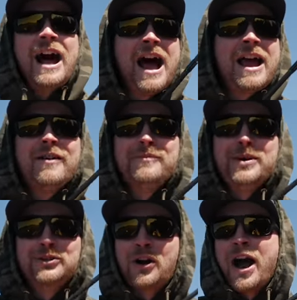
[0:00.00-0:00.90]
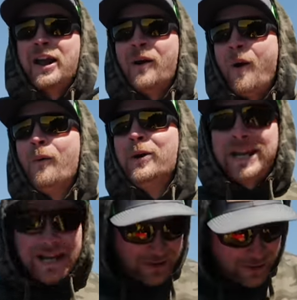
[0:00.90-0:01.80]
I have been trying all
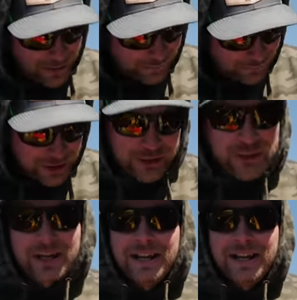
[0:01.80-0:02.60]
weekend to hook a fish